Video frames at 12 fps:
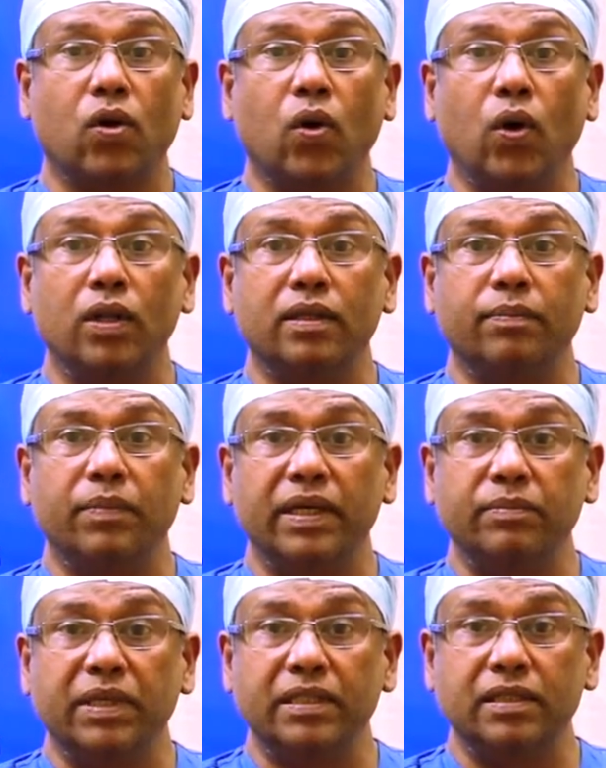all the
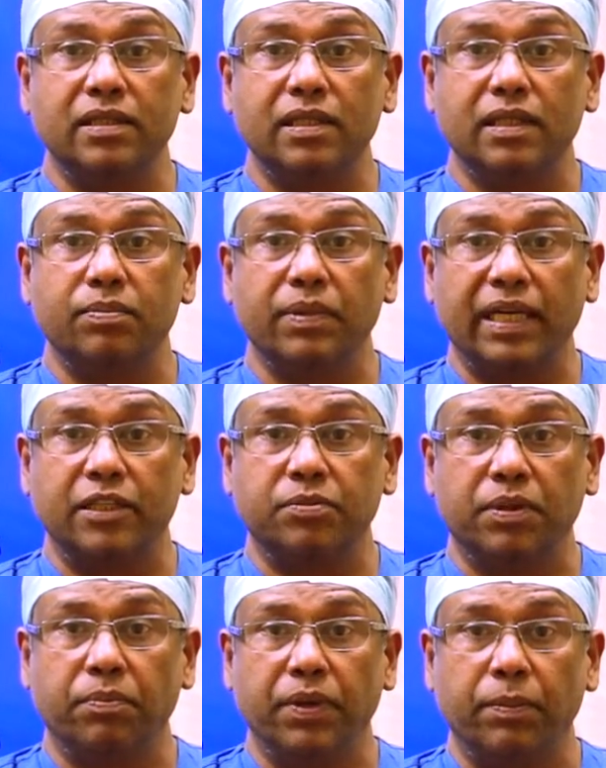emergency
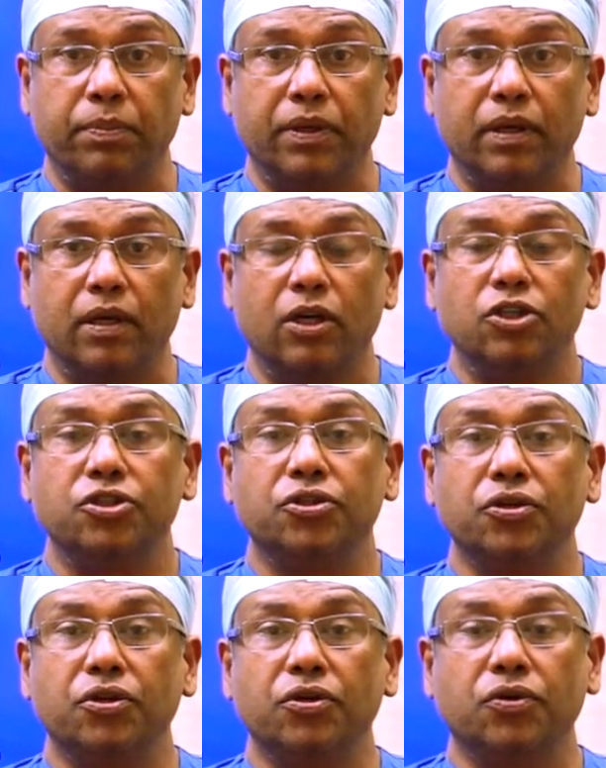management people
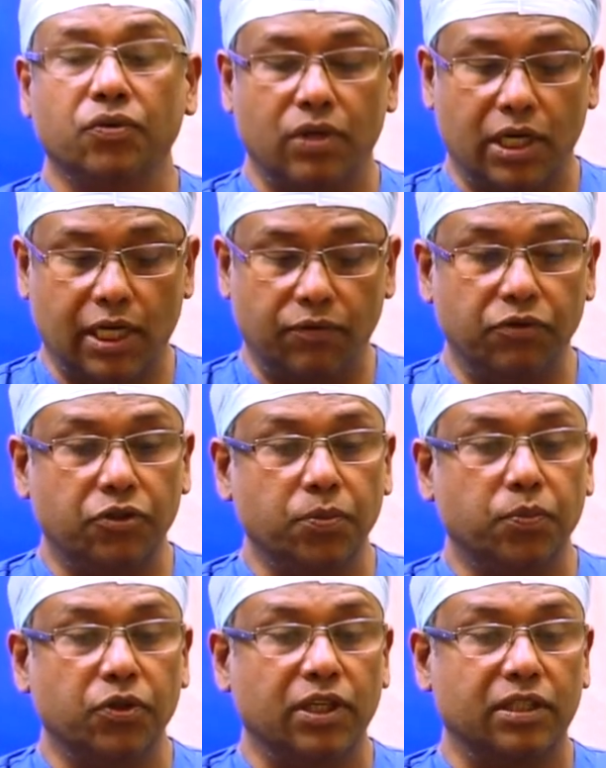should know how to
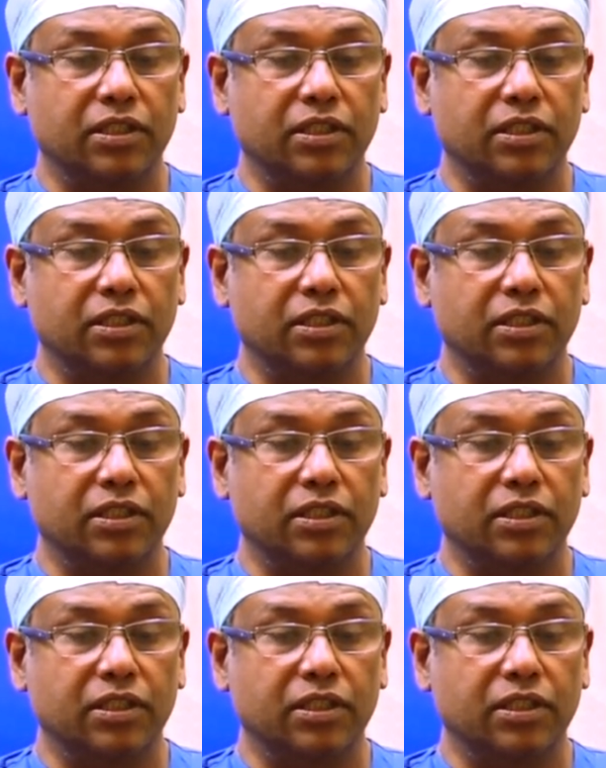put a